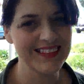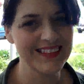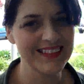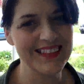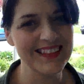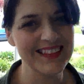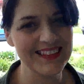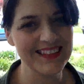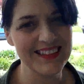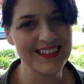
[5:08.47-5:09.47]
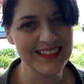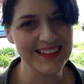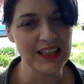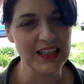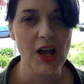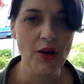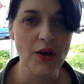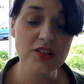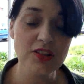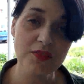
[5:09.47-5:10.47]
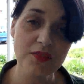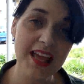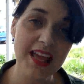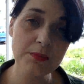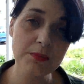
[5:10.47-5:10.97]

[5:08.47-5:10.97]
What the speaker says: He, he, he. Okay, so I've taken